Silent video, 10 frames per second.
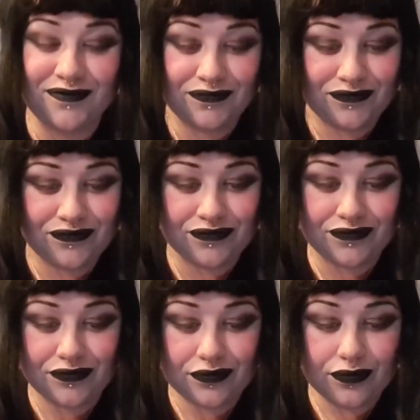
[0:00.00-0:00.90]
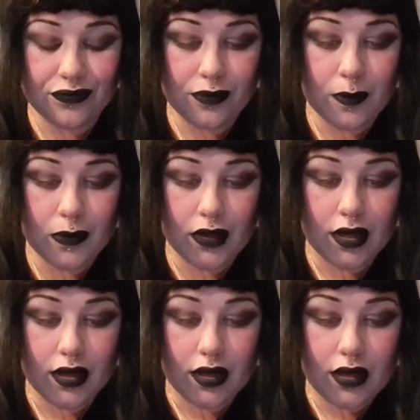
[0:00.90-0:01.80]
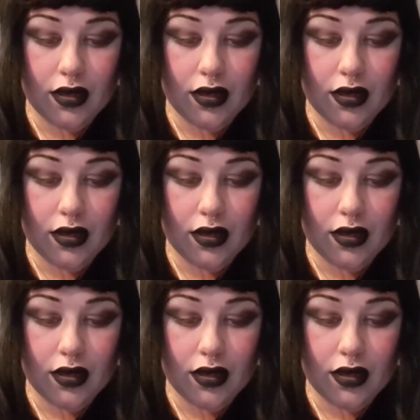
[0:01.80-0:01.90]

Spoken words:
No one is speaking in this clip.